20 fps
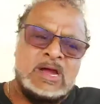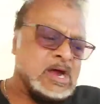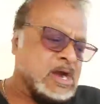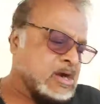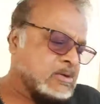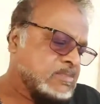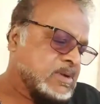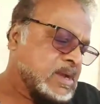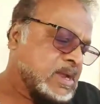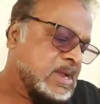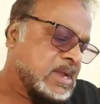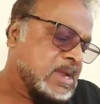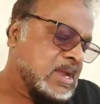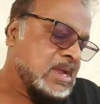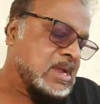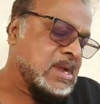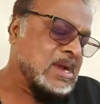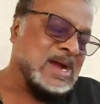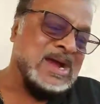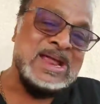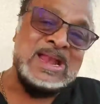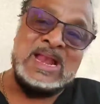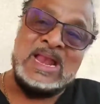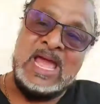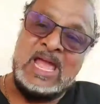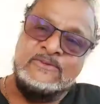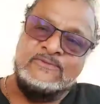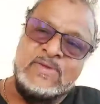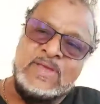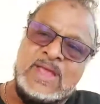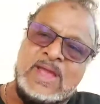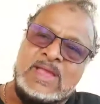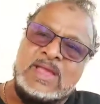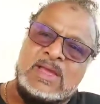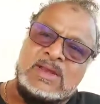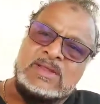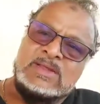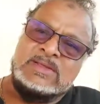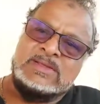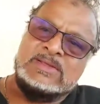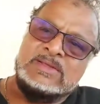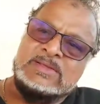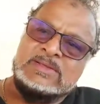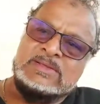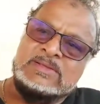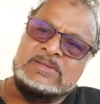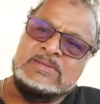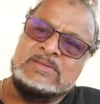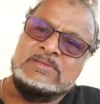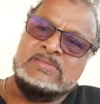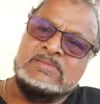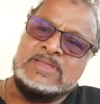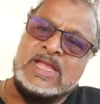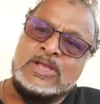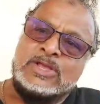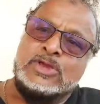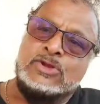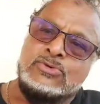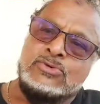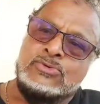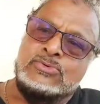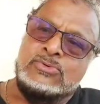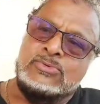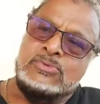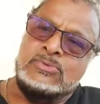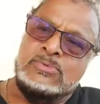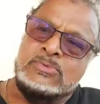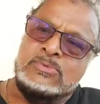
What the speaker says: harmony and life in Guyana. Thank you.